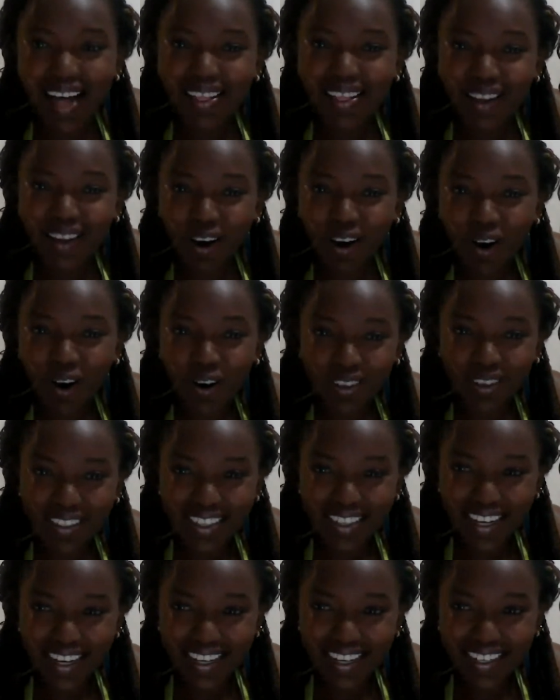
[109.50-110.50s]
the
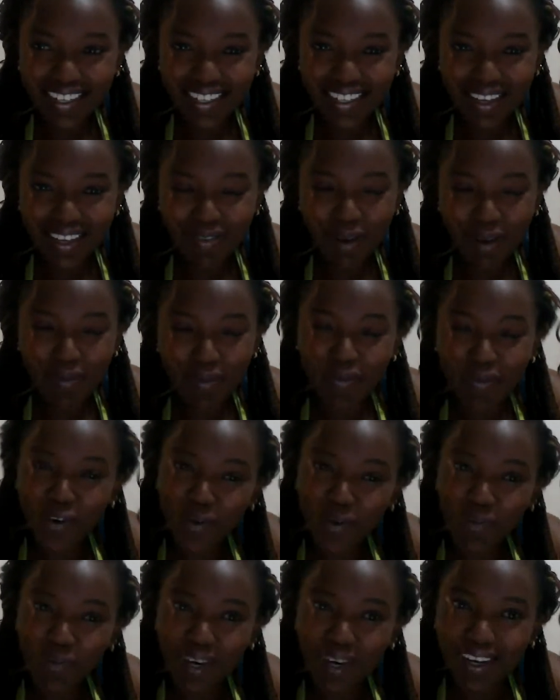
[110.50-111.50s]
content even
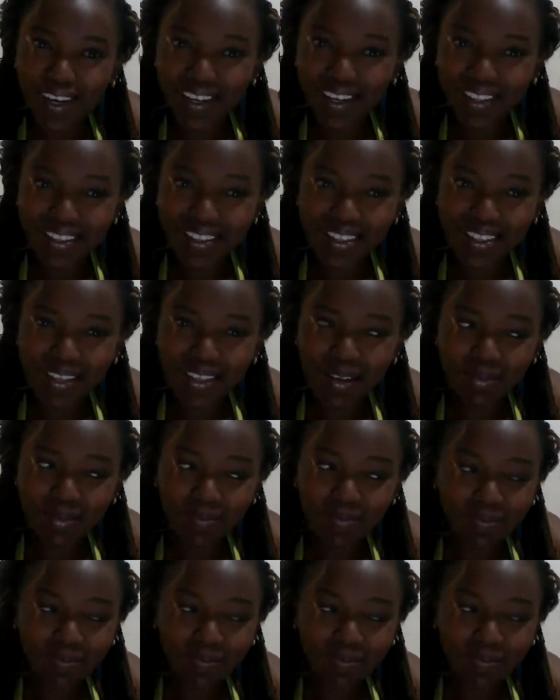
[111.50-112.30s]
before it begins.